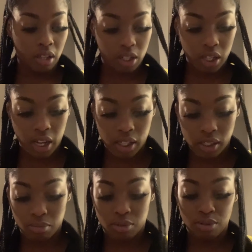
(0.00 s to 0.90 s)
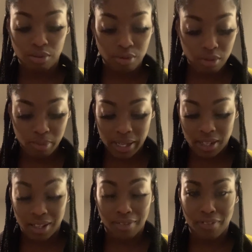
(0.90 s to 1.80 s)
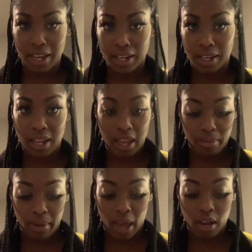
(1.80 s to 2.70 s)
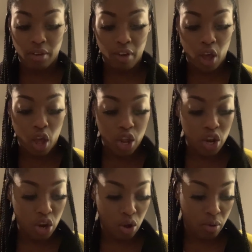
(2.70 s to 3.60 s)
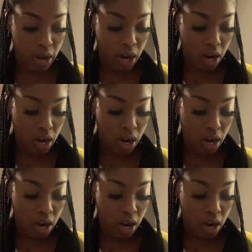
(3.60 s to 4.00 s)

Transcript: child, some dudes about to get to fighting and it happened out of nowhere.